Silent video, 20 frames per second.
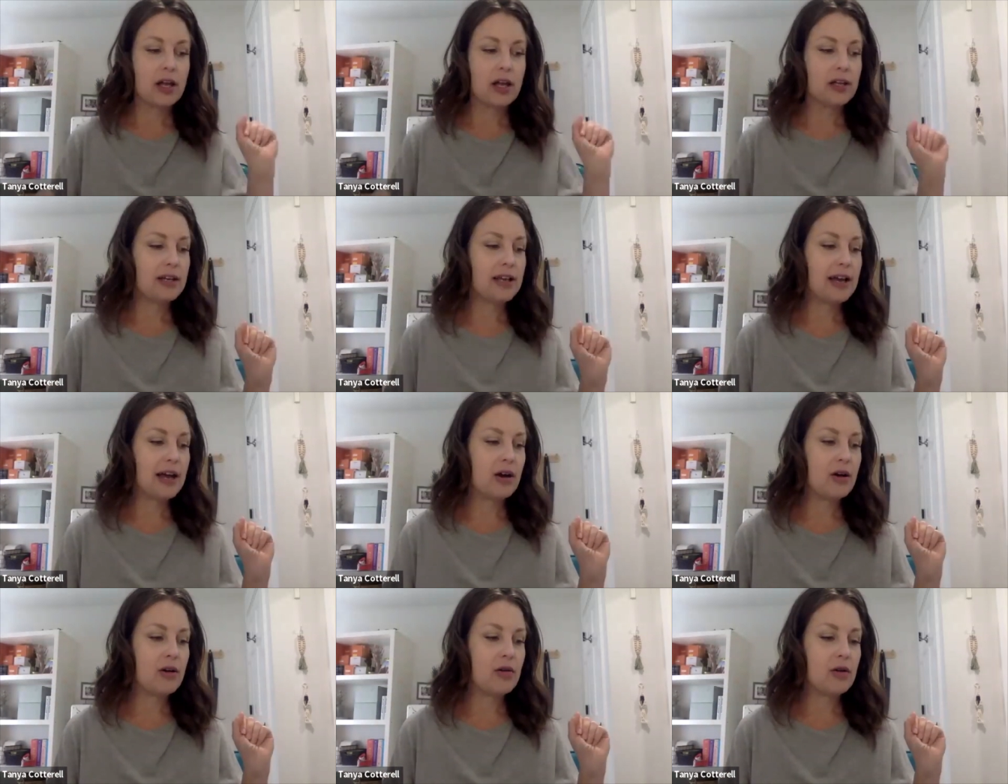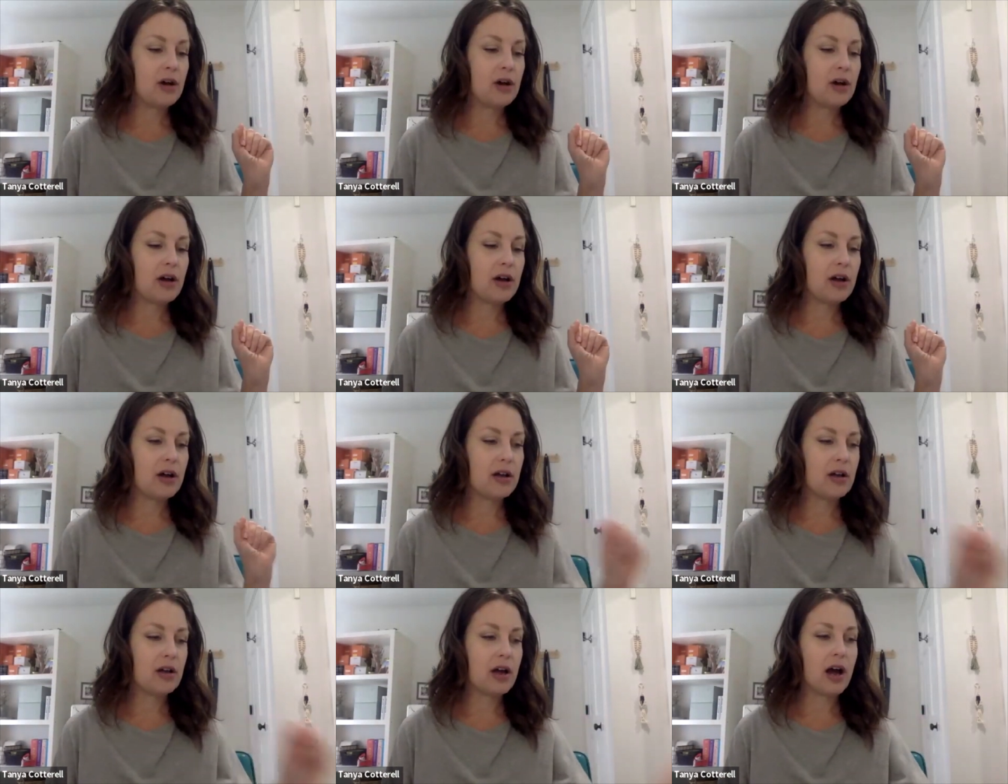Now,
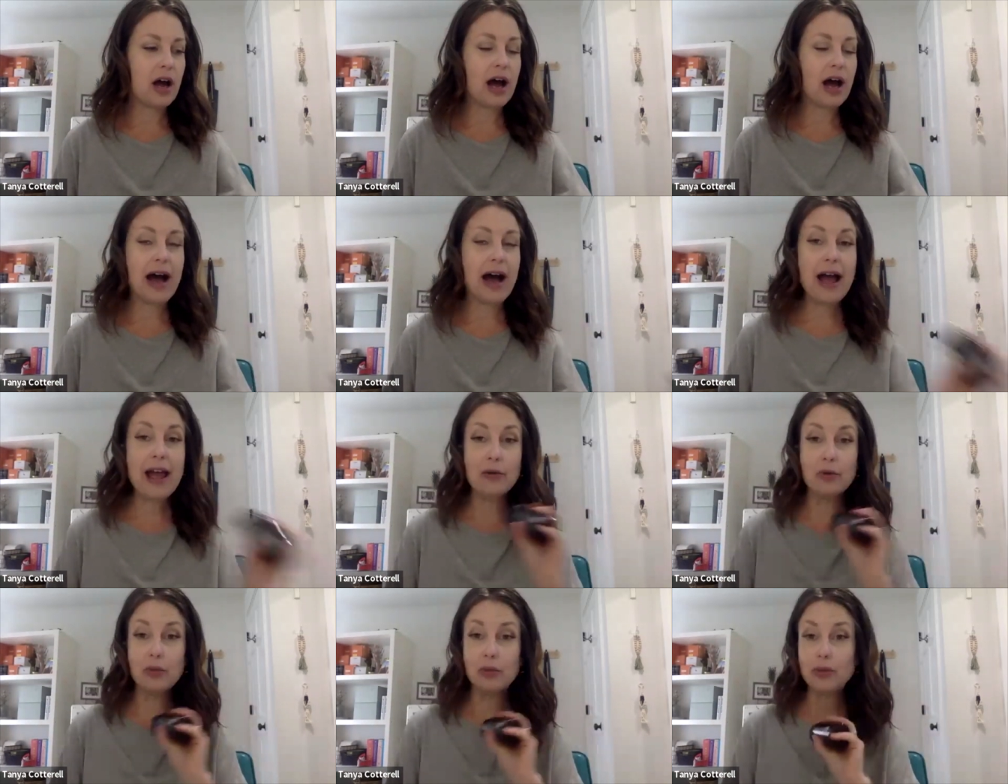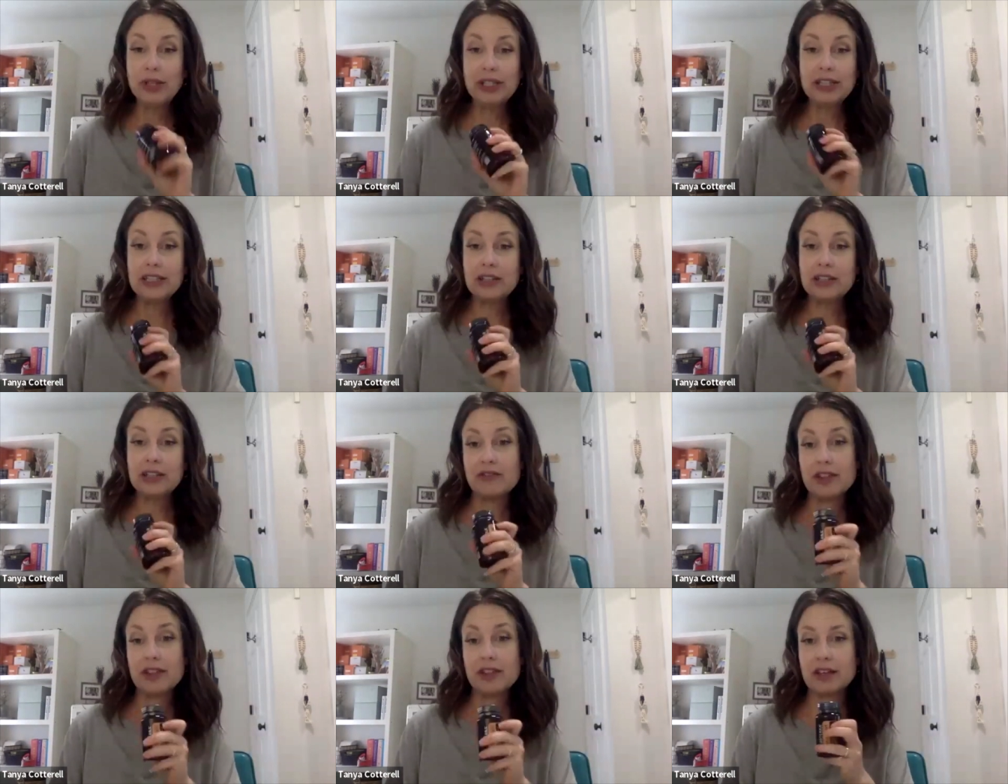I really
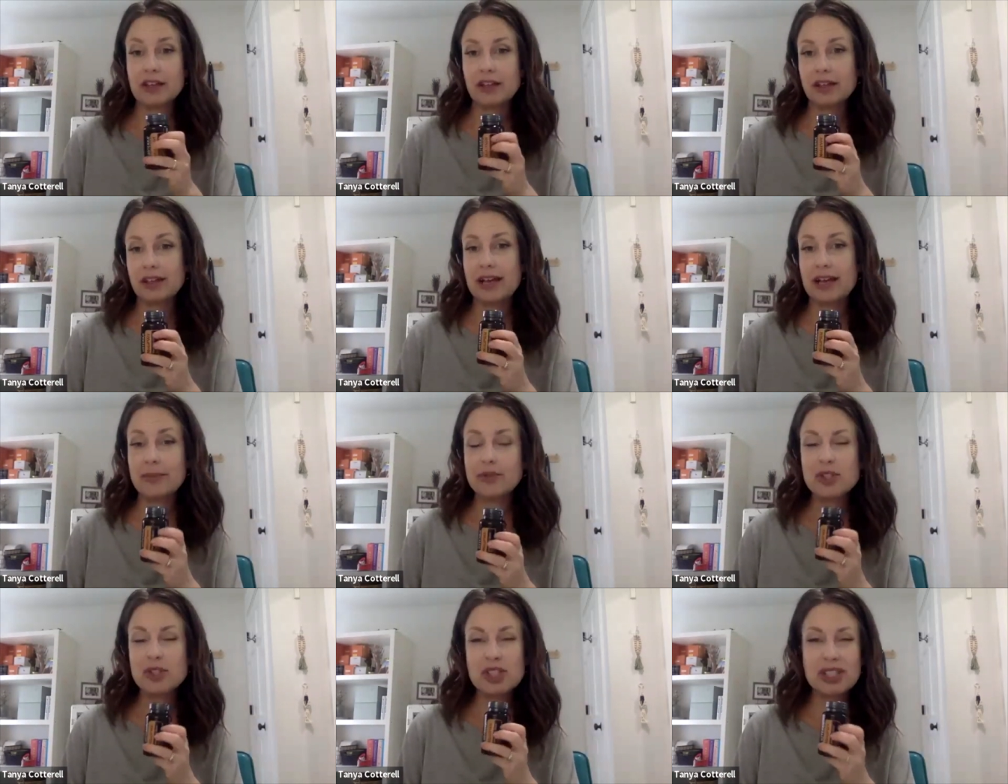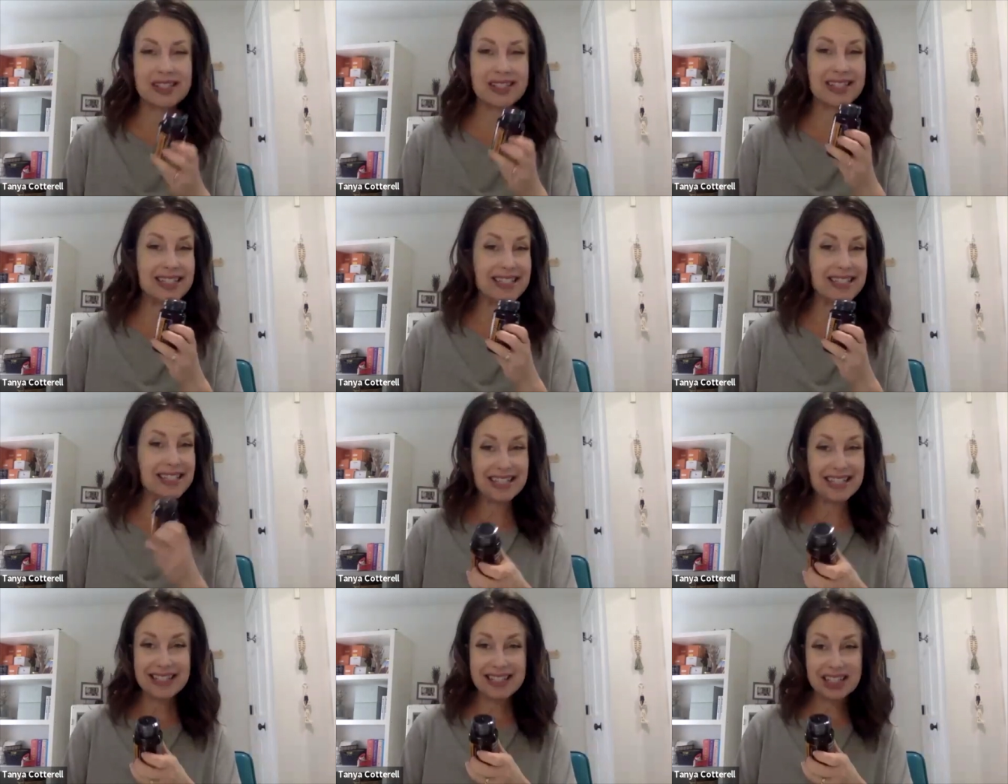love the capsules because it's
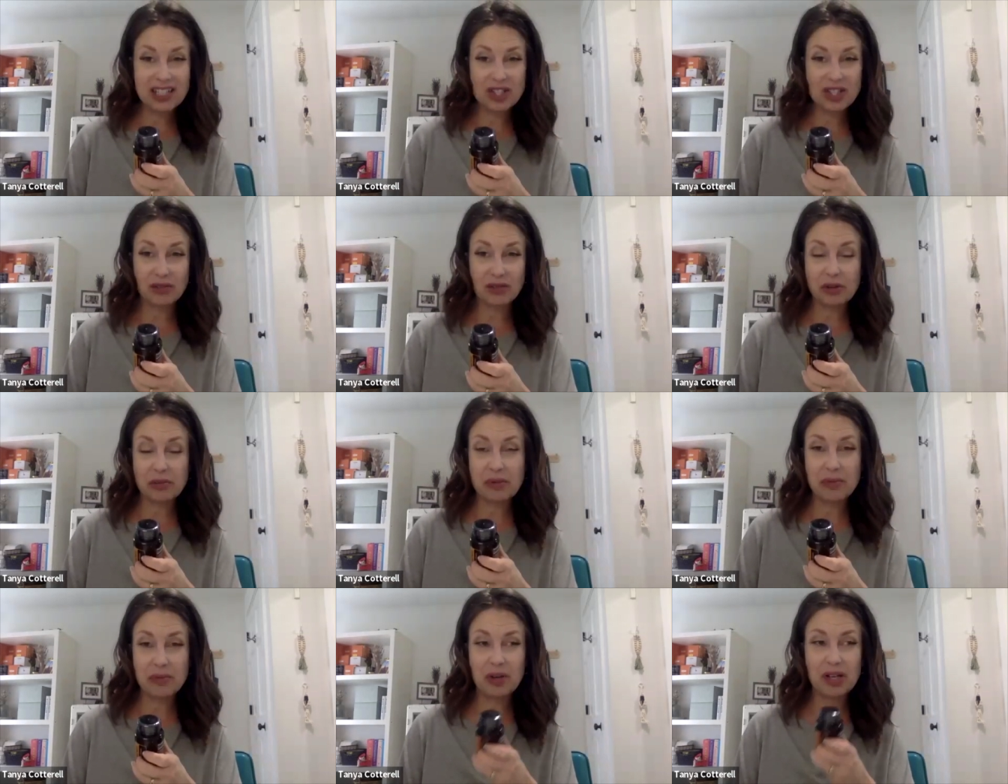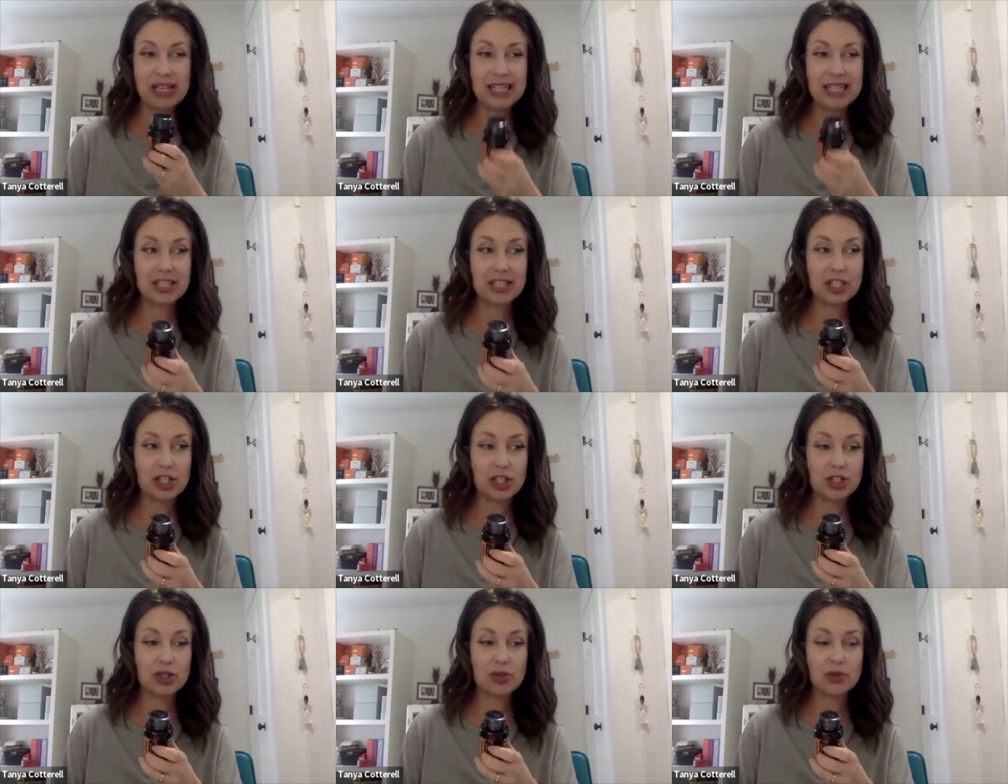easy to remember and easy
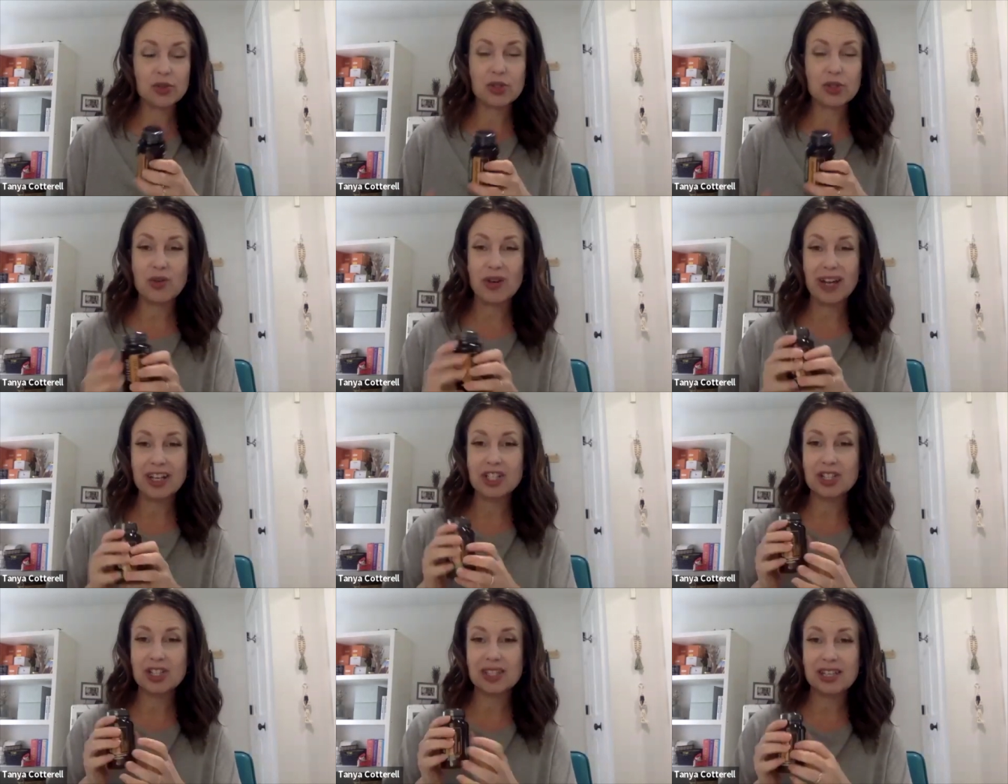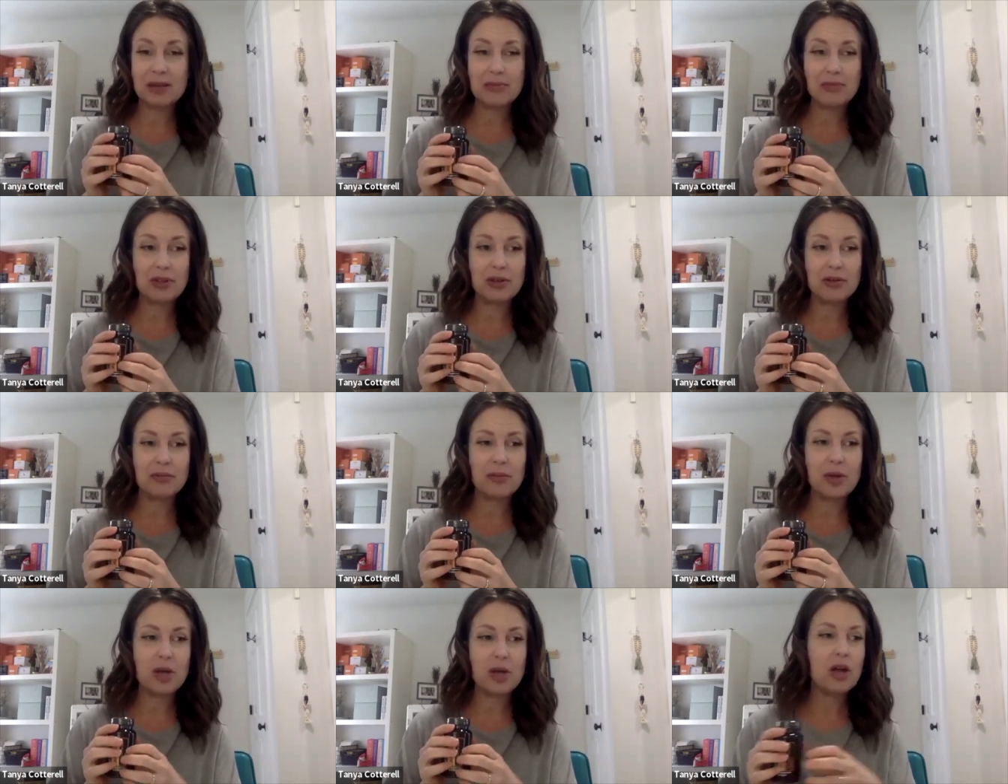to do. So I just keep
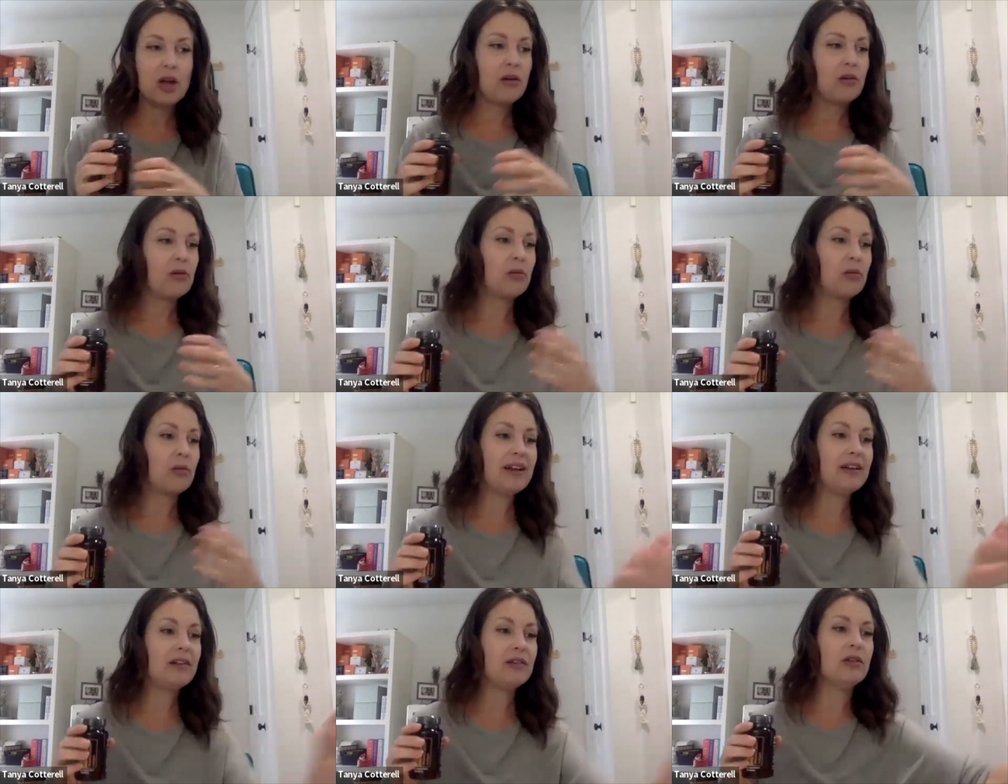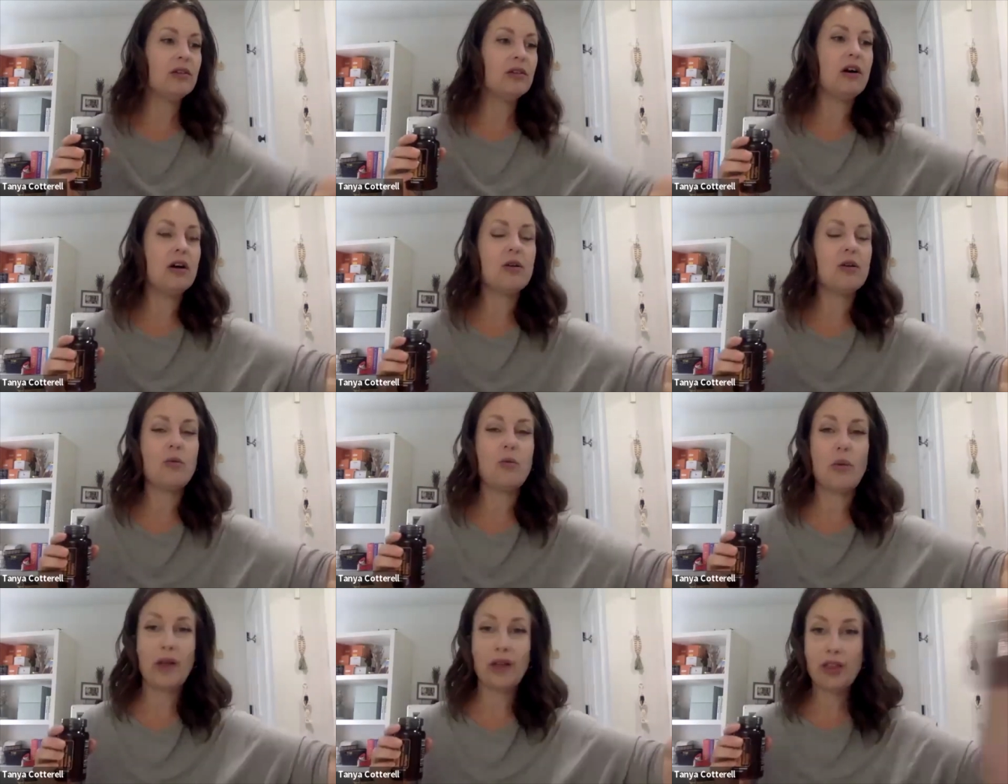them right
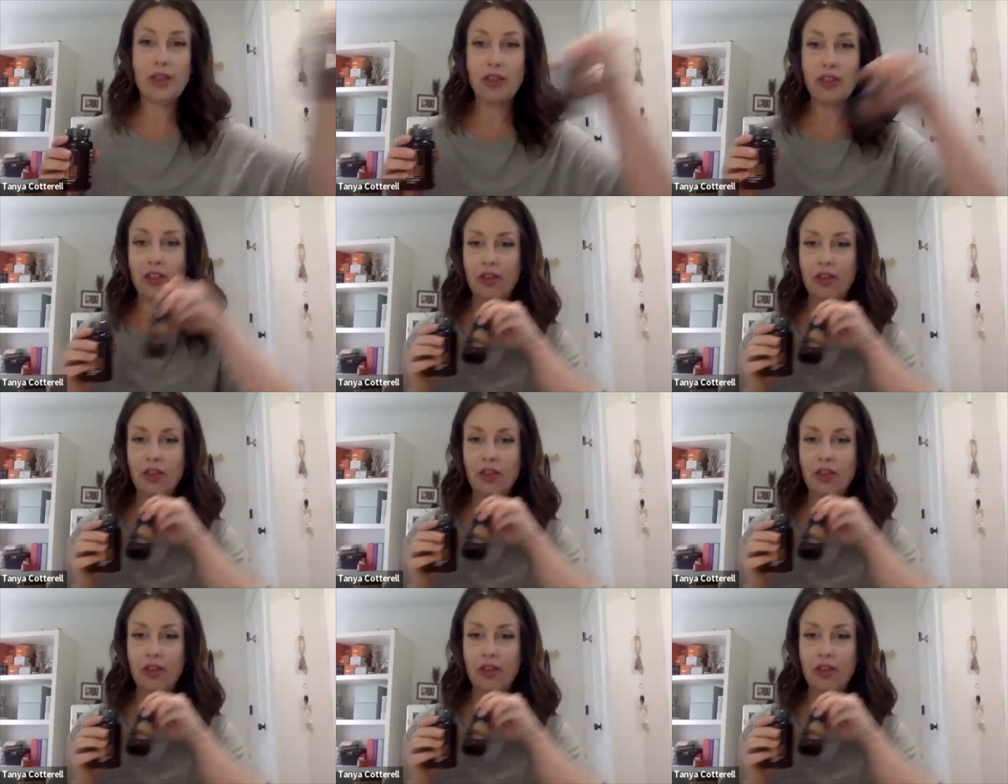along with